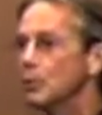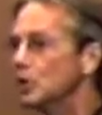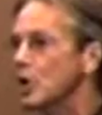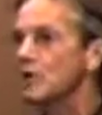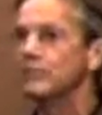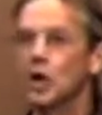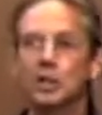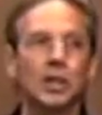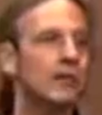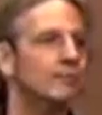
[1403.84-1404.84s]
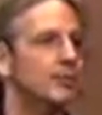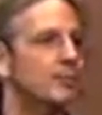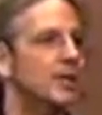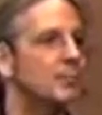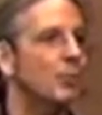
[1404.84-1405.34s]
We love unlovely
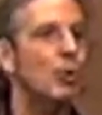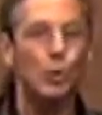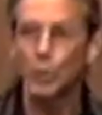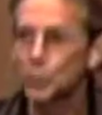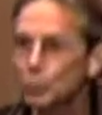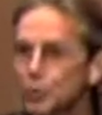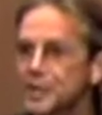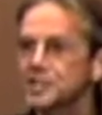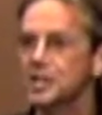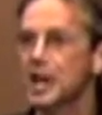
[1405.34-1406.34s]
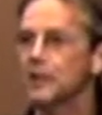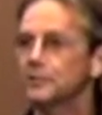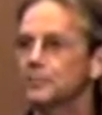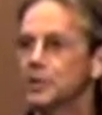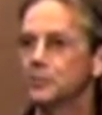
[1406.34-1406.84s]
people. We reach out
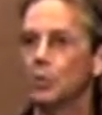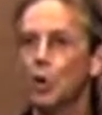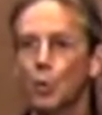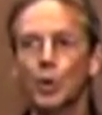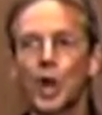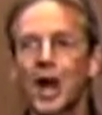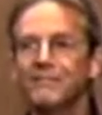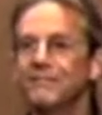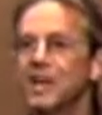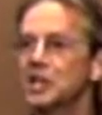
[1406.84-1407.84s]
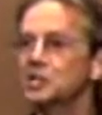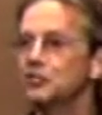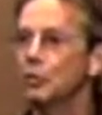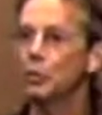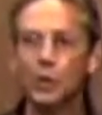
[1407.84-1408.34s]
to people. We're not
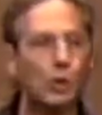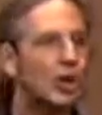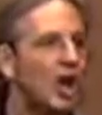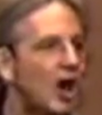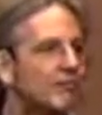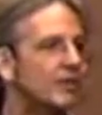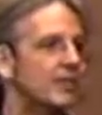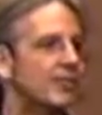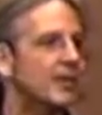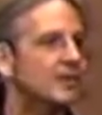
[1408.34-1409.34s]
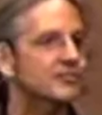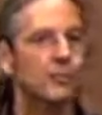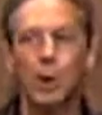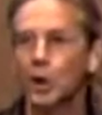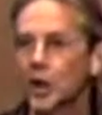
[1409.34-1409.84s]
vengeful. We don't covet things
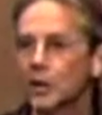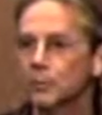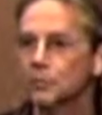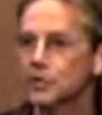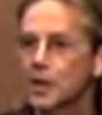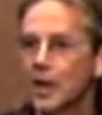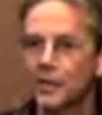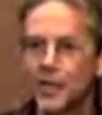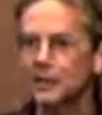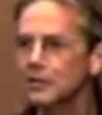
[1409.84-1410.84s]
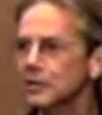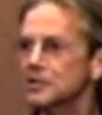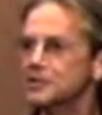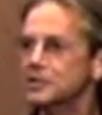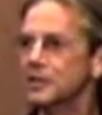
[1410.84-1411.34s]
from our neighbors. And they look at
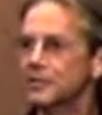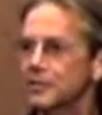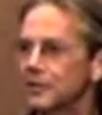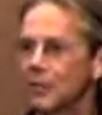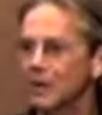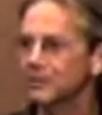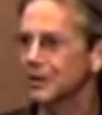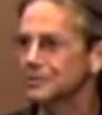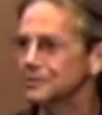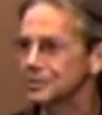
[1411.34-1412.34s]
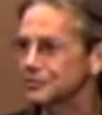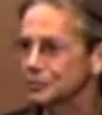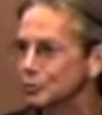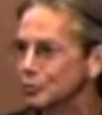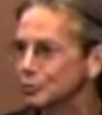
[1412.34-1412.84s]
us and they think, wow, you guys are just
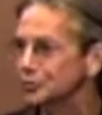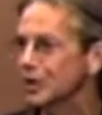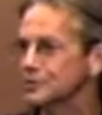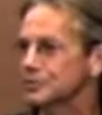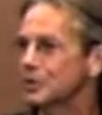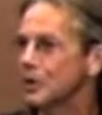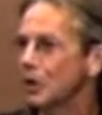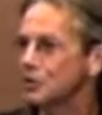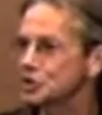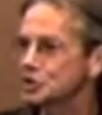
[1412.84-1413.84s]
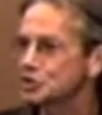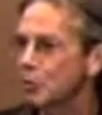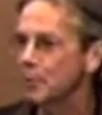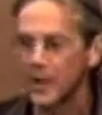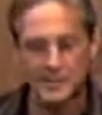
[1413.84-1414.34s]
fools. You guys are, are just
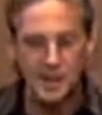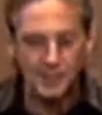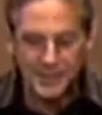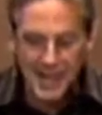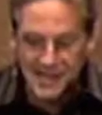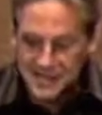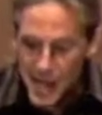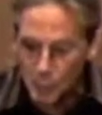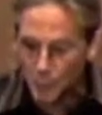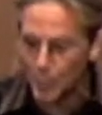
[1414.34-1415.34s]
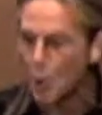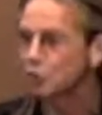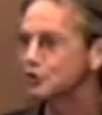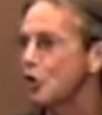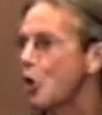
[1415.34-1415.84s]
doormats. But that's not what
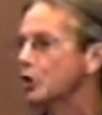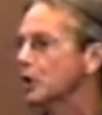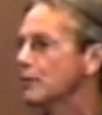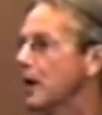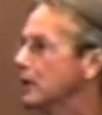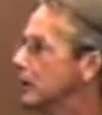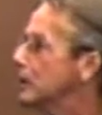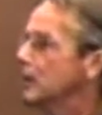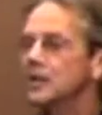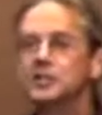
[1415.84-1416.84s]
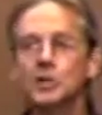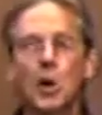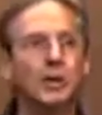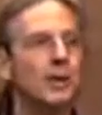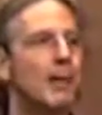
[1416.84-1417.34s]
Paul's talking about here. He's
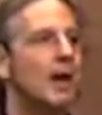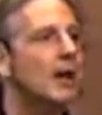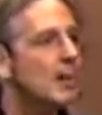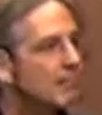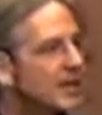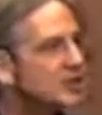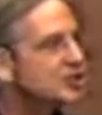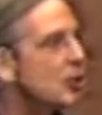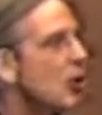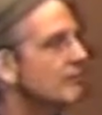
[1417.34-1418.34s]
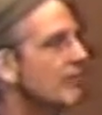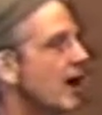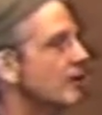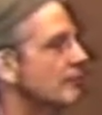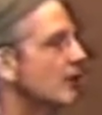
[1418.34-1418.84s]
talking about being so on
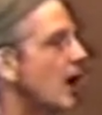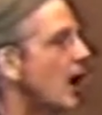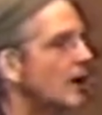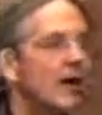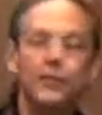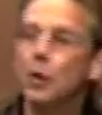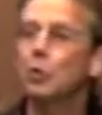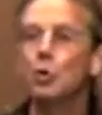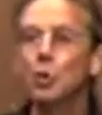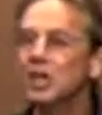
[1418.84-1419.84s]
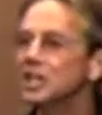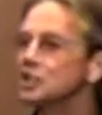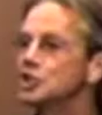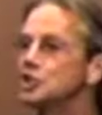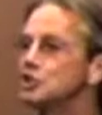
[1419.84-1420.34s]
fire for God that we're
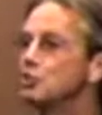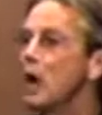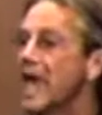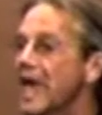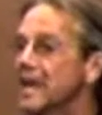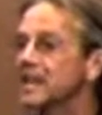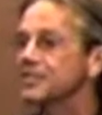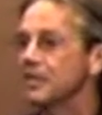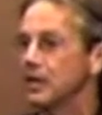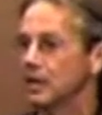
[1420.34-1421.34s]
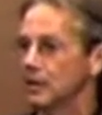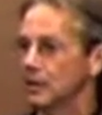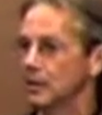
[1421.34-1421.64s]
willing to do anything